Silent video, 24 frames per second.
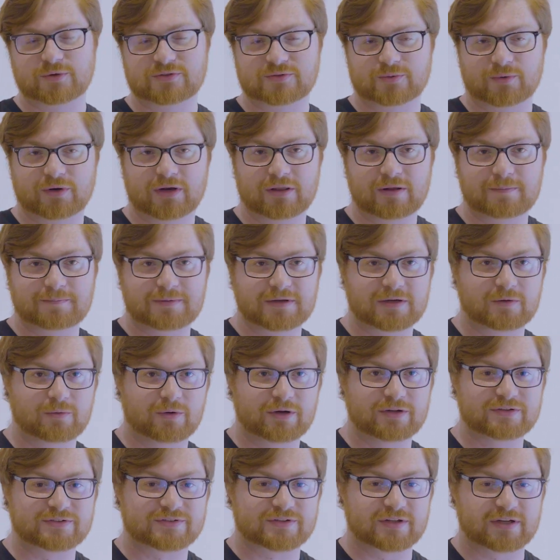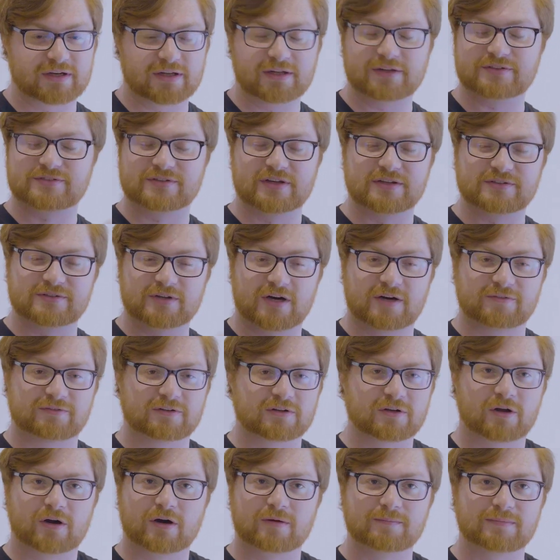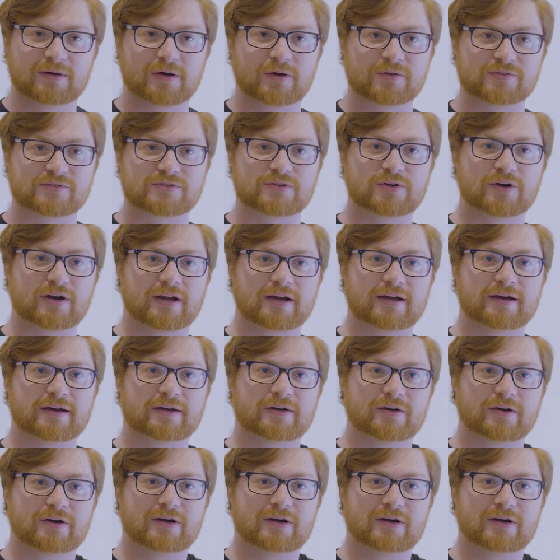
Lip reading: What's one of the big ones that sets off alarm bells in your head